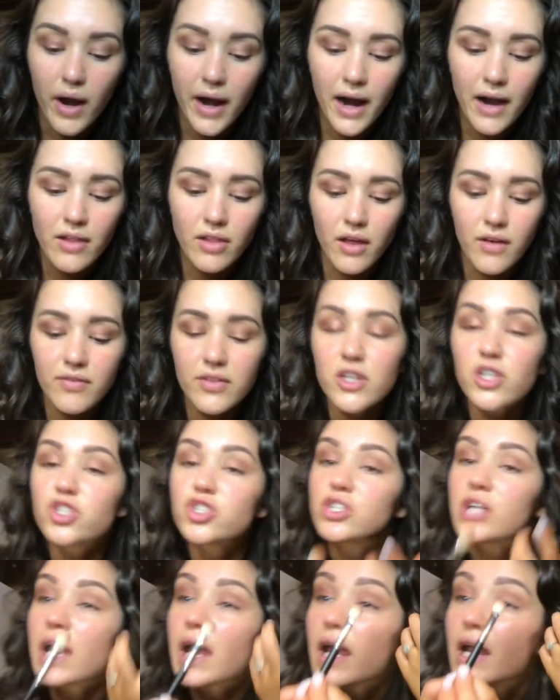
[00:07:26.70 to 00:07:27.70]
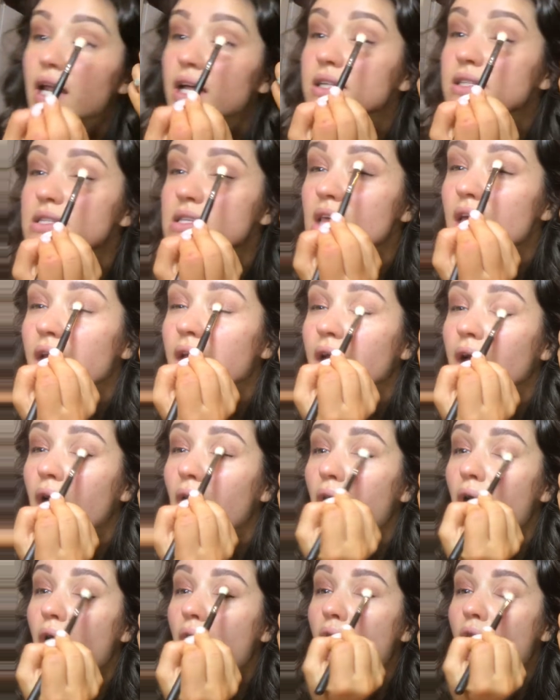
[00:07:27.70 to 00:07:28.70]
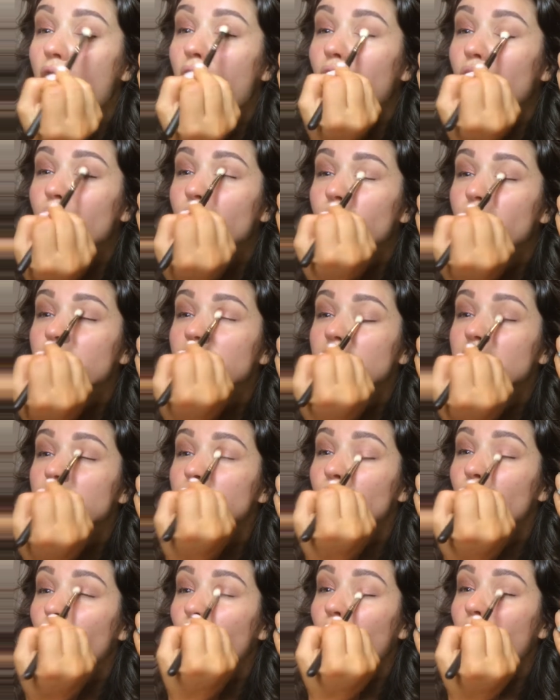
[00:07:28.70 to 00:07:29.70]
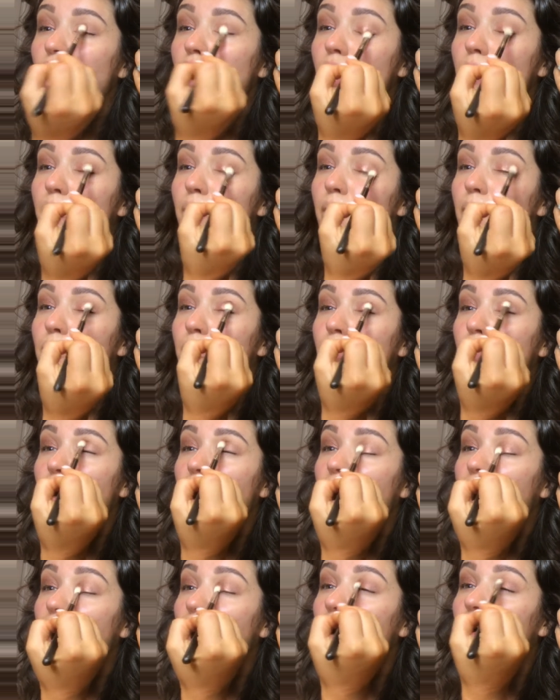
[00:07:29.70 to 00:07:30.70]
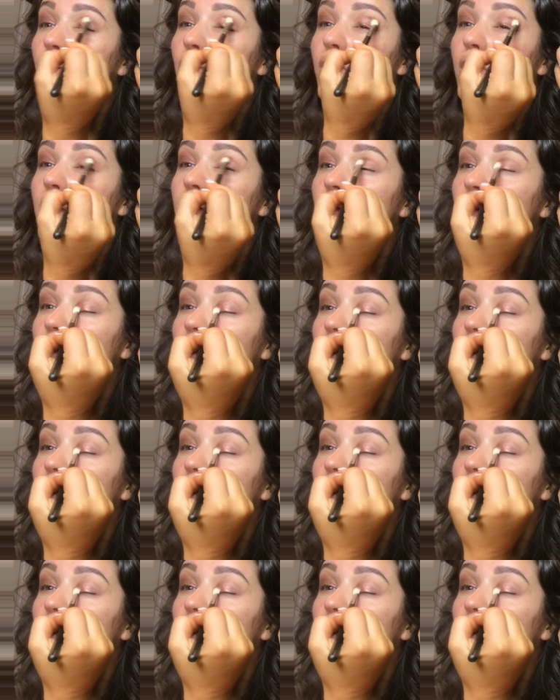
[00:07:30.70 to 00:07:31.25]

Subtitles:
And I love the shade. It's like a really warm brown,